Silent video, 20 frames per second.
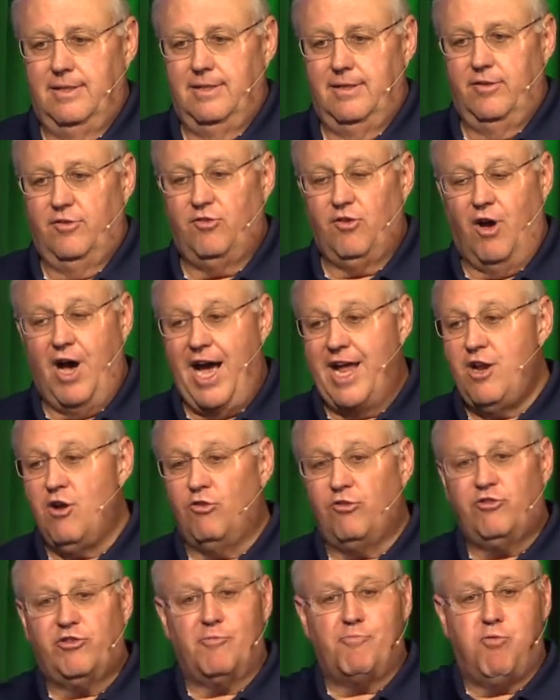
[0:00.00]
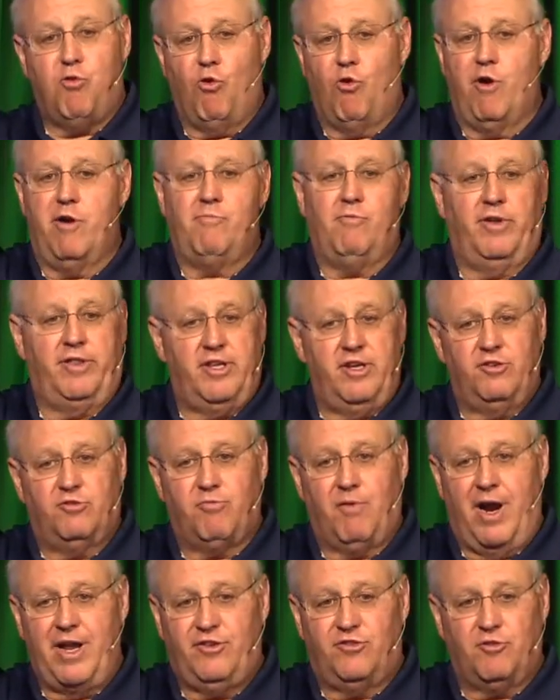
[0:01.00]
So I don't support what these
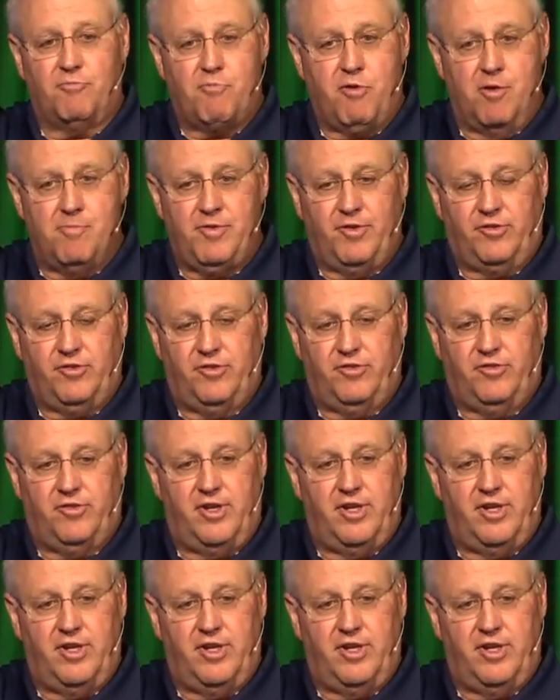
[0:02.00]
white supremacists